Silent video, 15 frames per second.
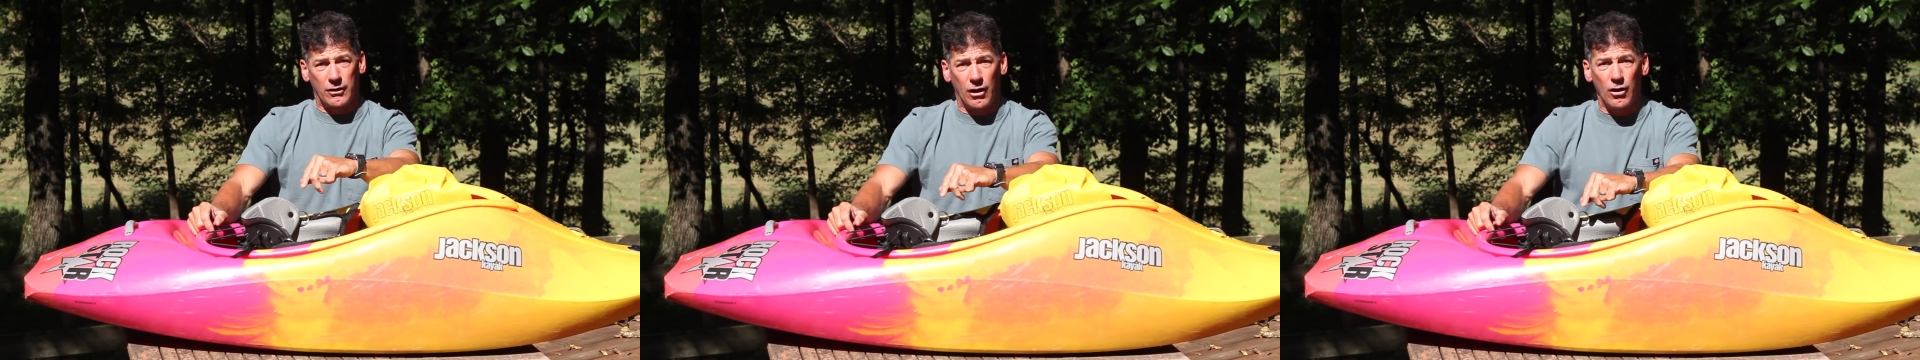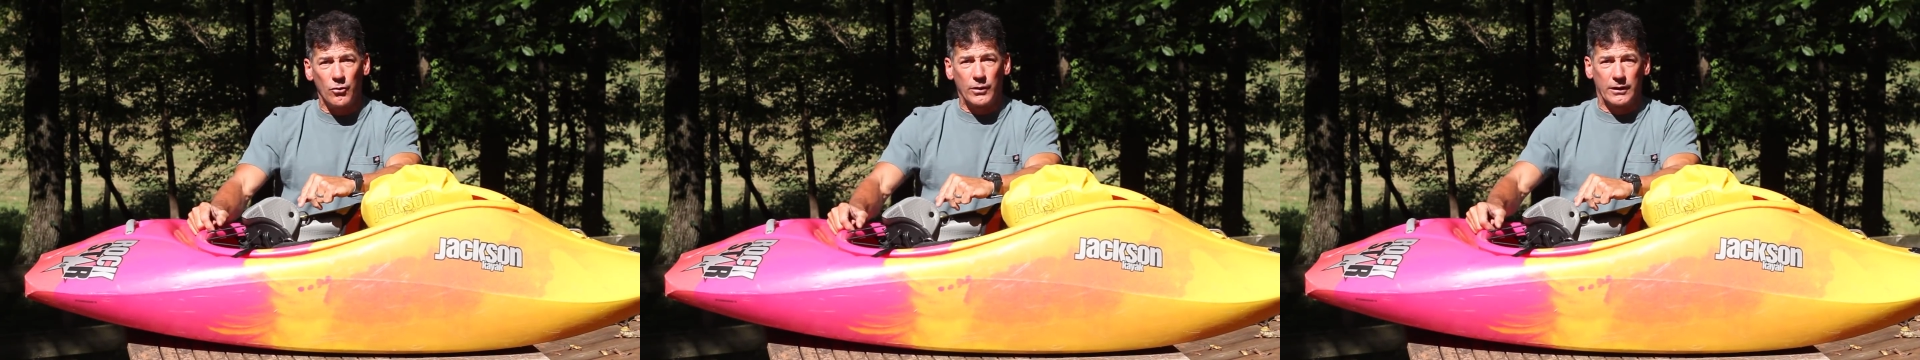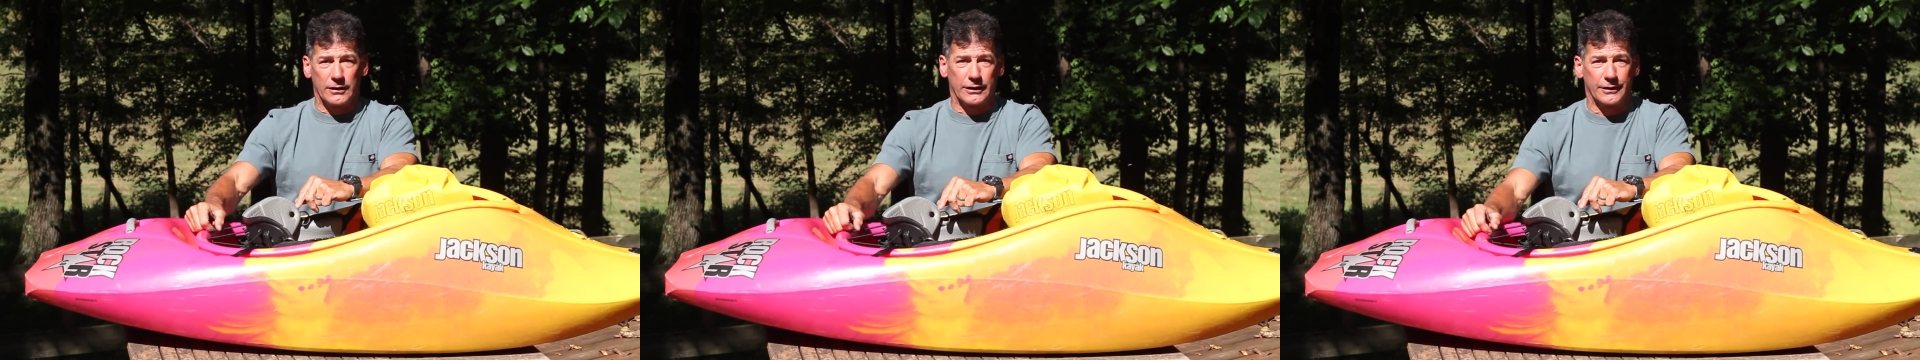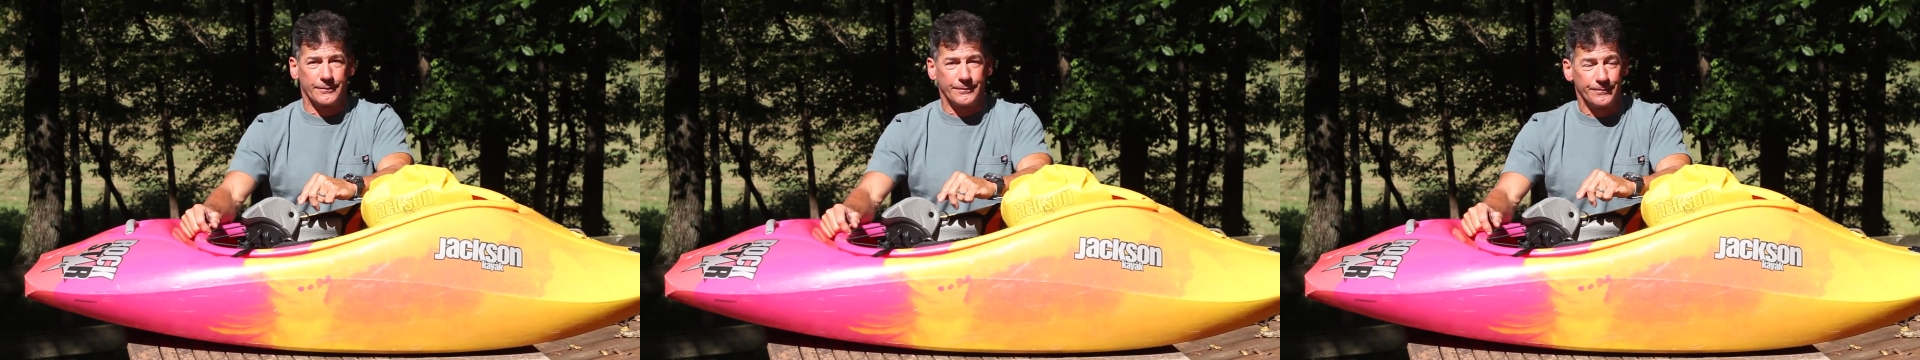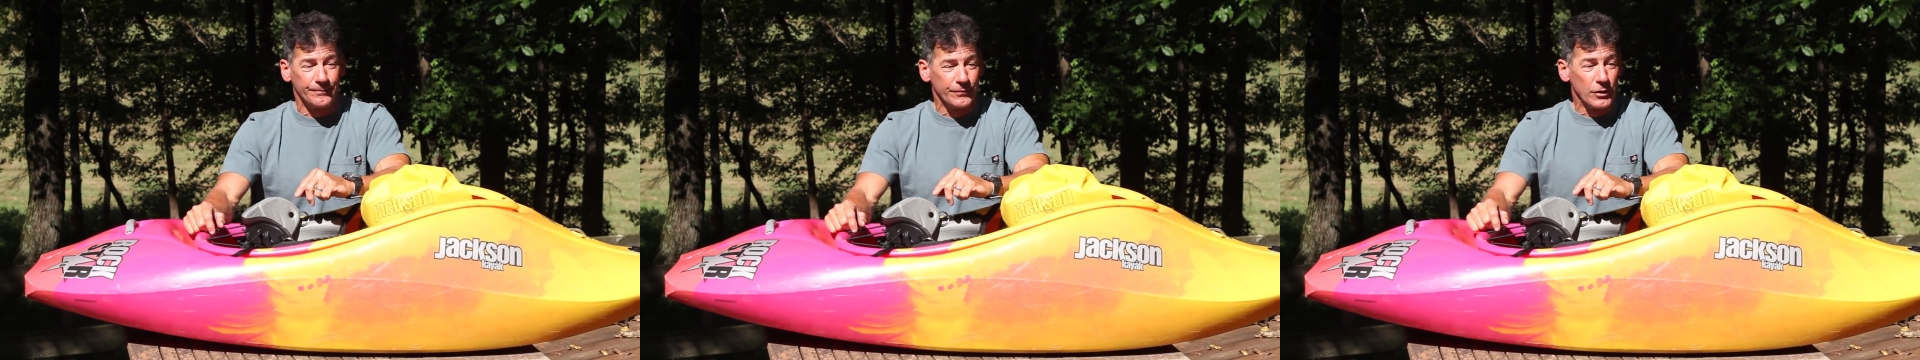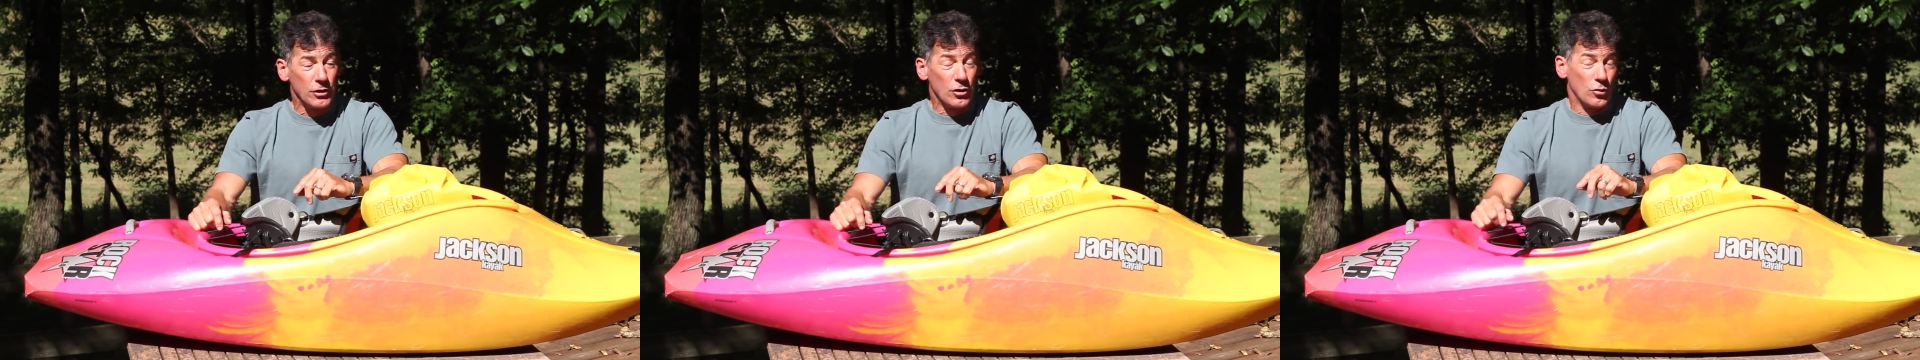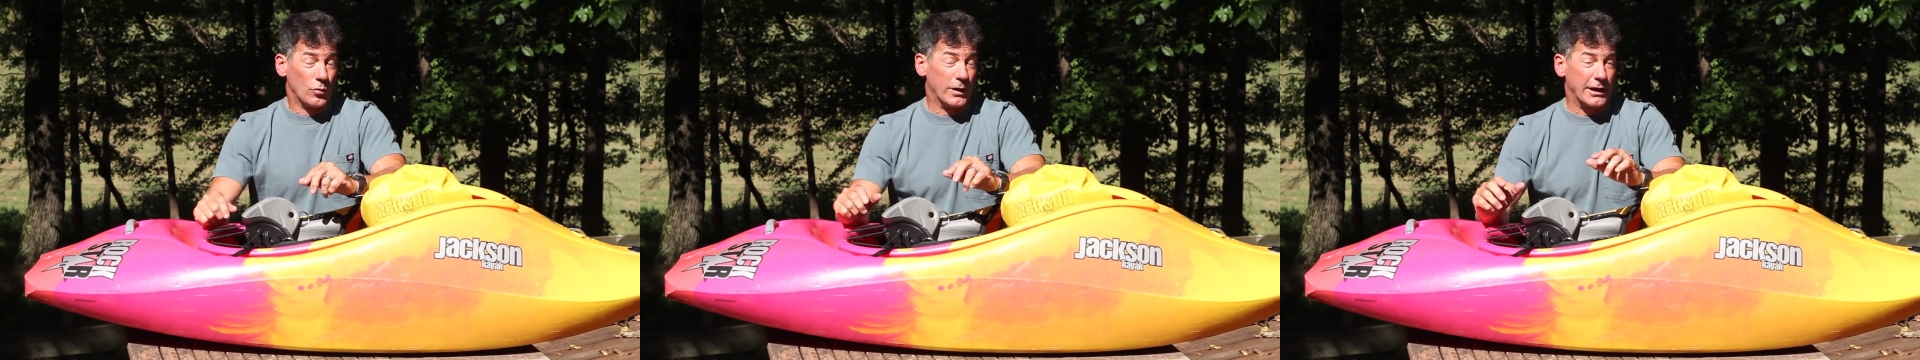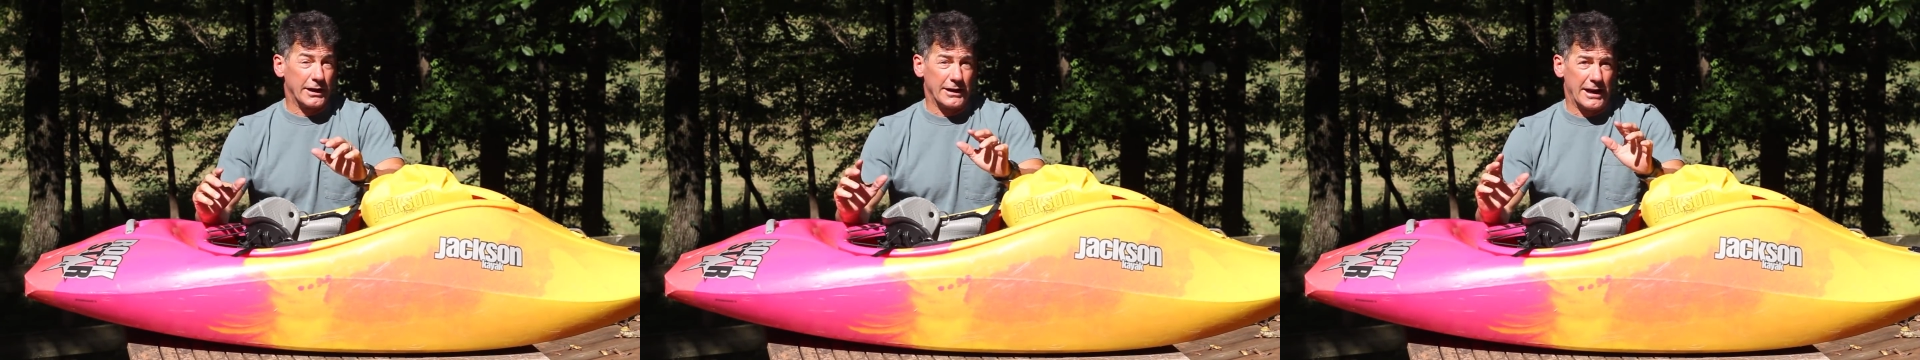cartwheel in.
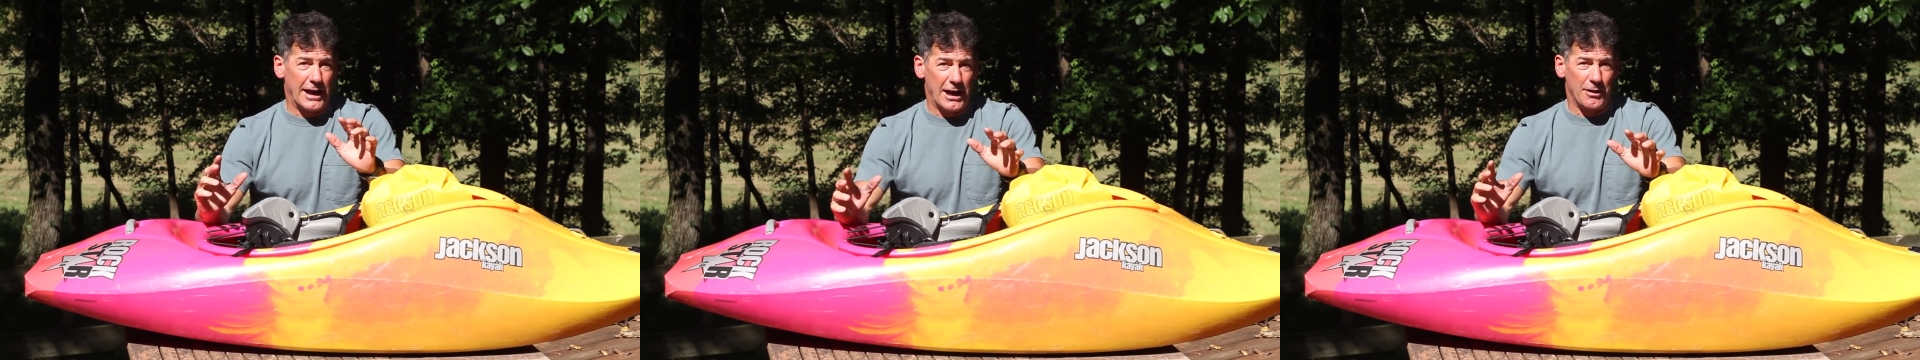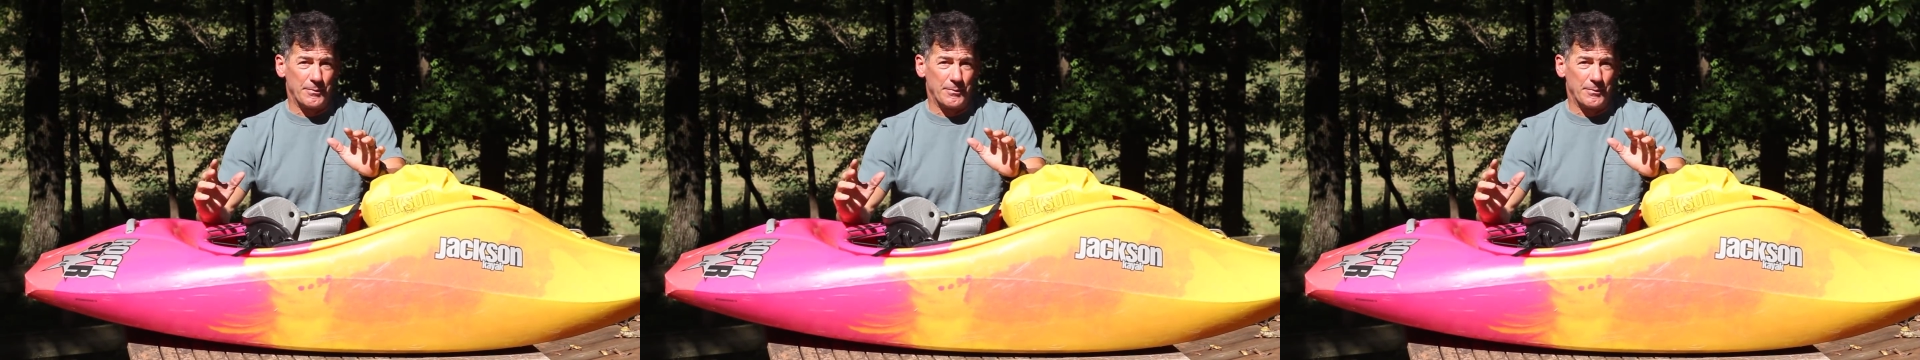We can now